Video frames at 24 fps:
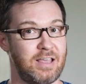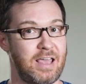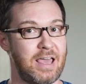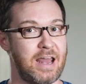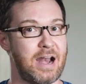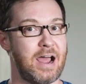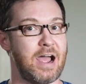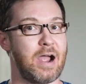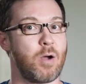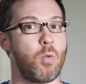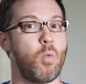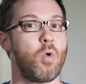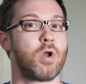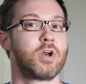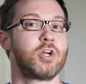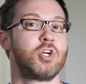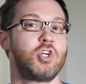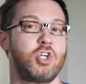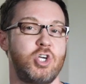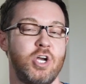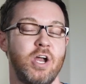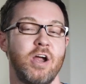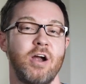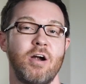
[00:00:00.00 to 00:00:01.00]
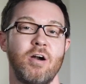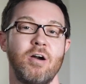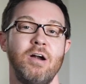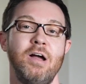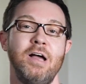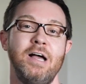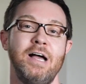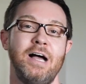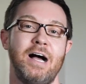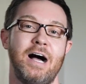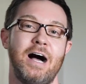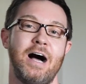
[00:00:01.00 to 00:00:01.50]
and I want to share
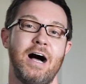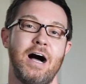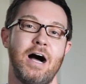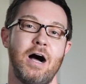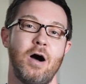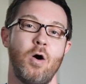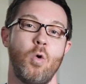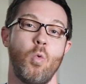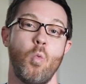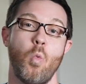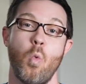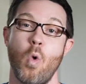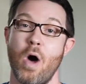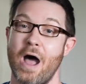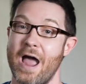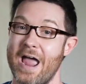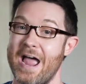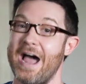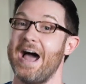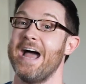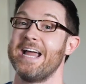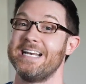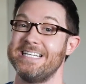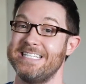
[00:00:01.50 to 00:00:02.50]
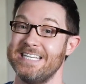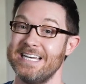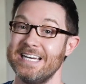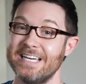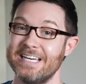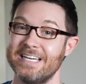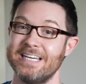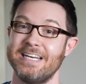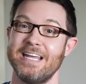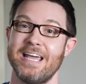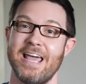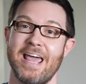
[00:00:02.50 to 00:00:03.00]
why I
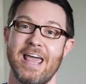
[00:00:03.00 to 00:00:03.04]
did